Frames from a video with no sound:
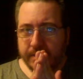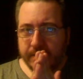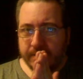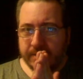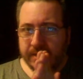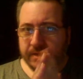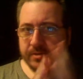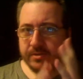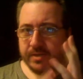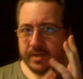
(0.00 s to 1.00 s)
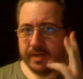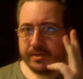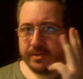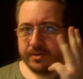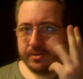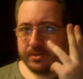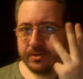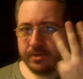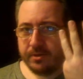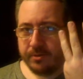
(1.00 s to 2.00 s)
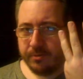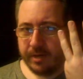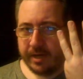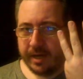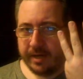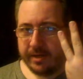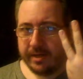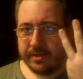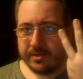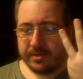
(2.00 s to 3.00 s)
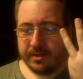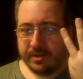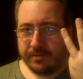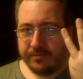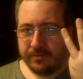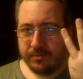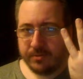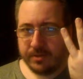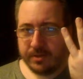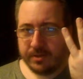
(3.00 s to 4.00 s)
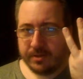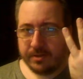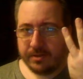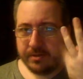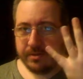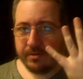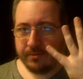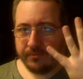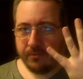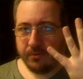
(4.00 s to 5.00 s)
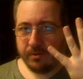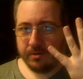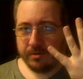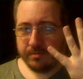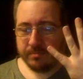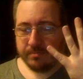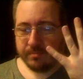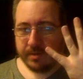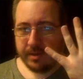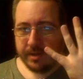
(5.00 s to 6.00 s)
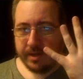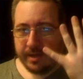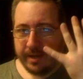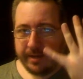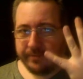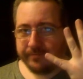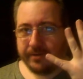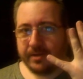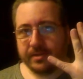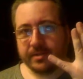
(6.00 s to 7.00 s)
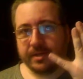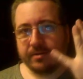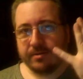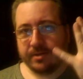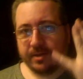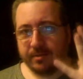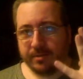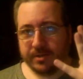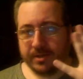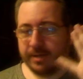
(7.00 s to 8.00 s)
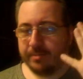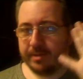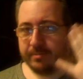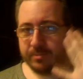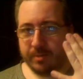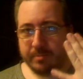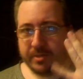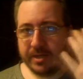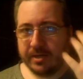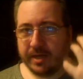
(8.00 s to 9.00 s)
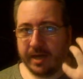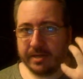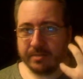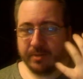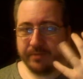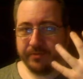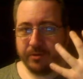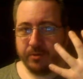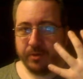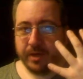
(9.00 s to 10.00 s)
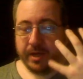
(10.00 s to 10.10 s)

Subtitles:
is that there's not just 3 candidates in the vote, there are 4. I didn't find this out until I went to the M&M's website to cast my vote.